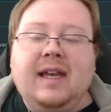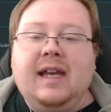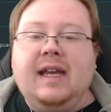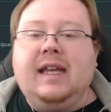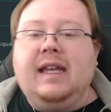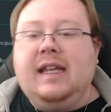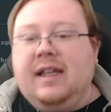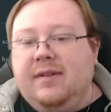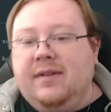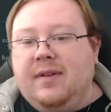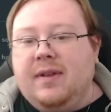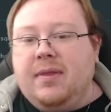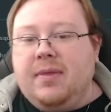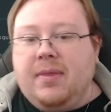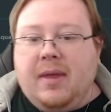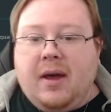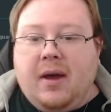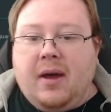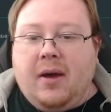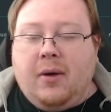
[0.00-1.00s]
even
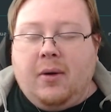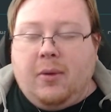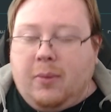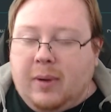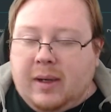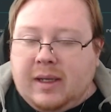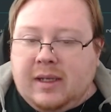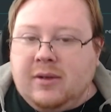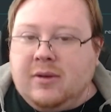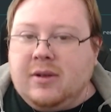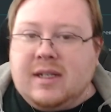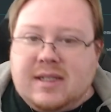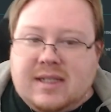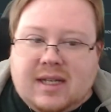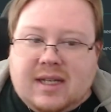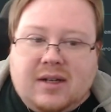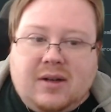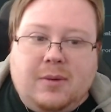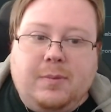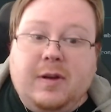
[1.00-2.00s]
though when you
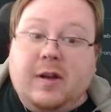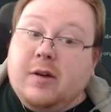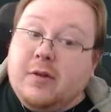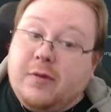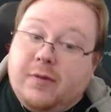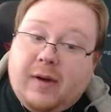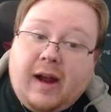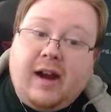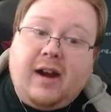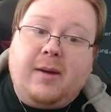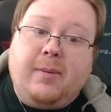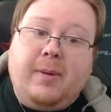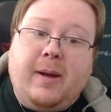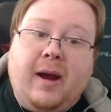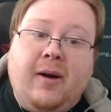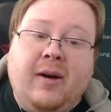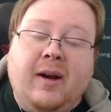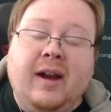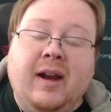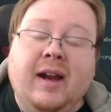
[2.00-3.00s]
consider pure
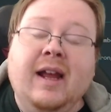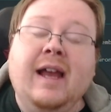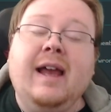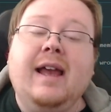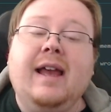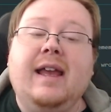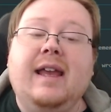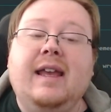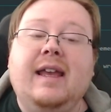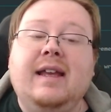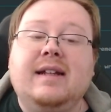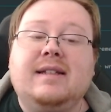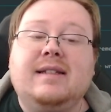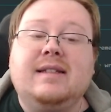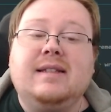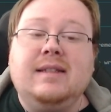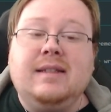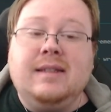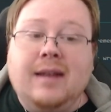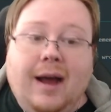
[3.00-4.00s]
firepower, it's
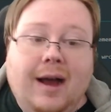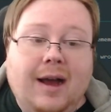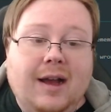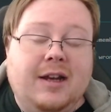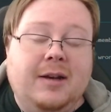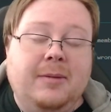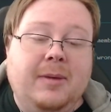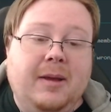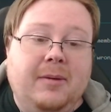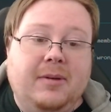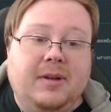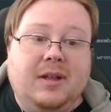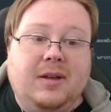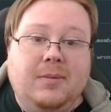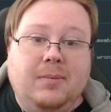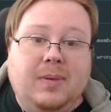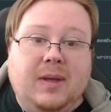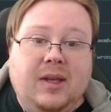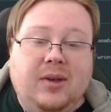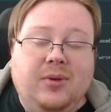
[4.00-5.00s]
not going to be able to
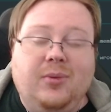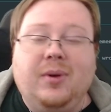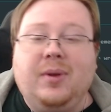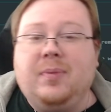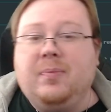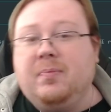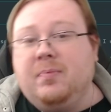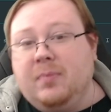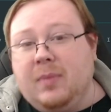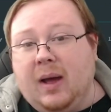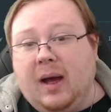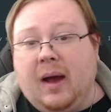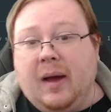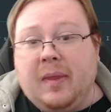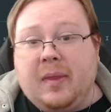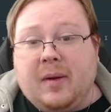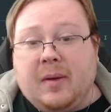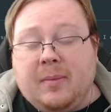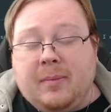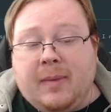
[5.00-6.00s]
compete with
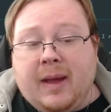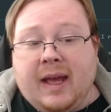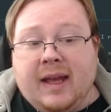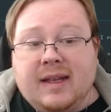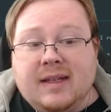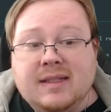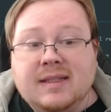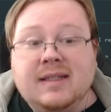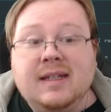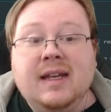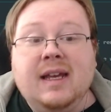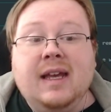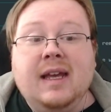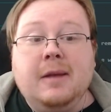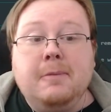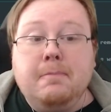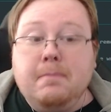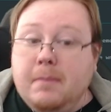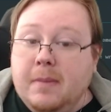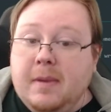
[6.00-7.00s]
other mechs.
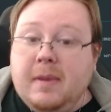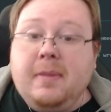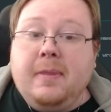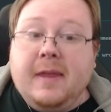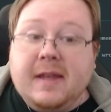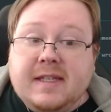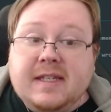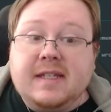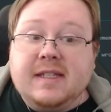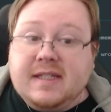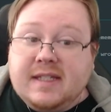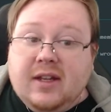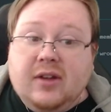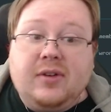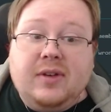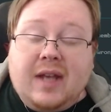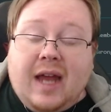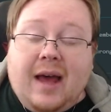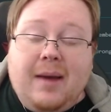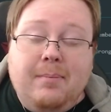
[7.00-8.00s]
This is still
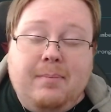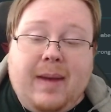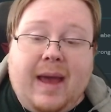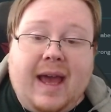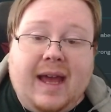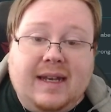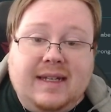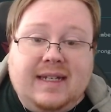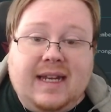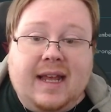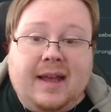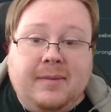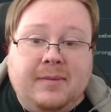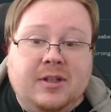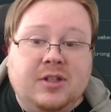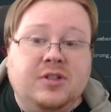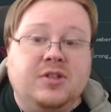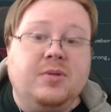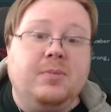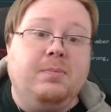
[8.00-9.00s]
not bad
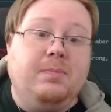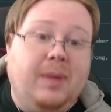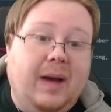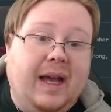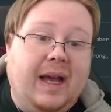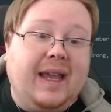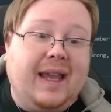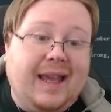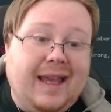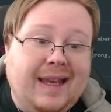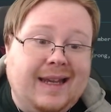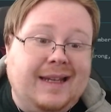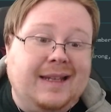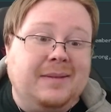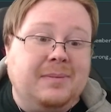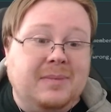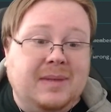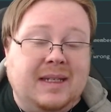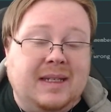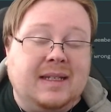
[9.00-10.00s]
damage by any
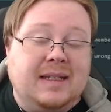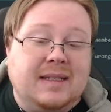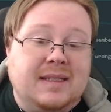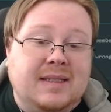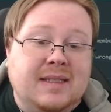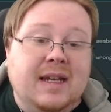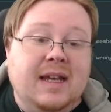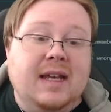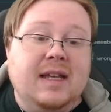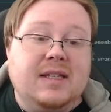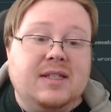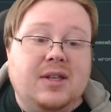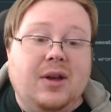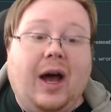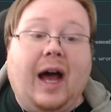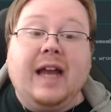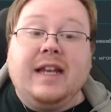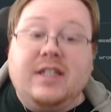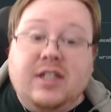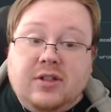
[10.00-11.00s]
means. So
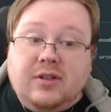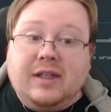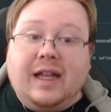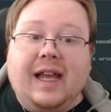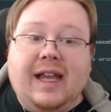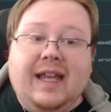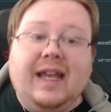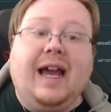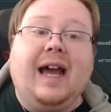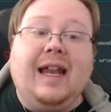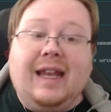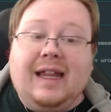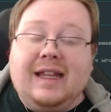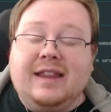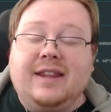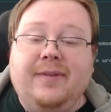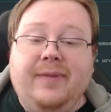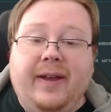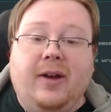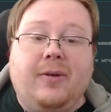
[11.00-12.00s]
I do like it. I like
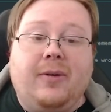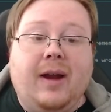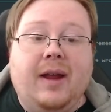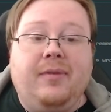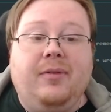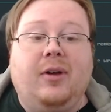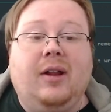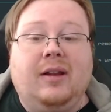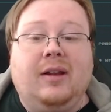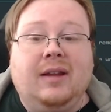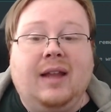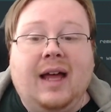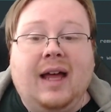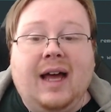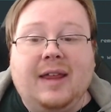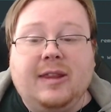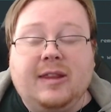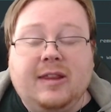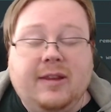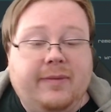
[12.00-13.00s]
the Veil Rifle a lot. I
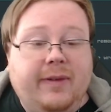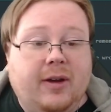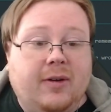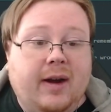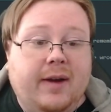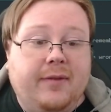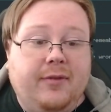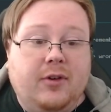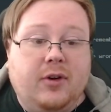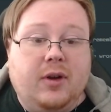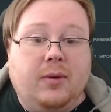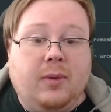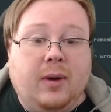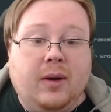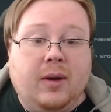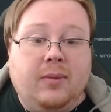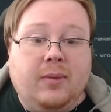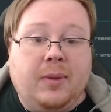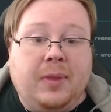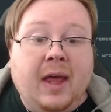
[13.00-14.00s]
think the Veil Rifle can
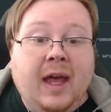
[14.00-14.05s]
work with